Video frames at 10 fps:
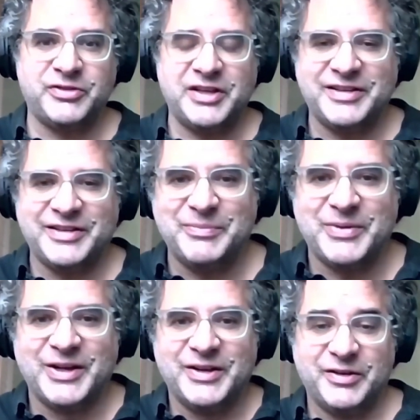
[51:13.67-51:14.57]
I say to them,
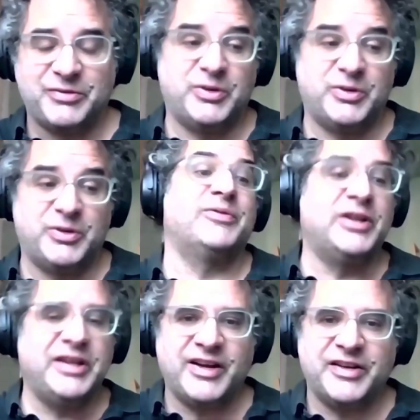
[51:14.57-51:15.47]
it's really,
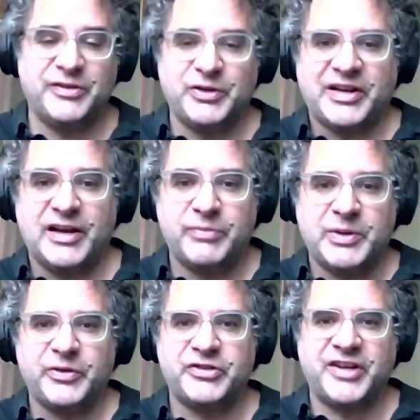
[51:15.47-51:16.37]
really nice of you to have
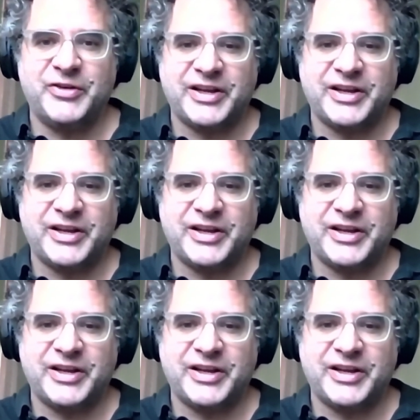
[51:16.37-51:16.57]
me on the show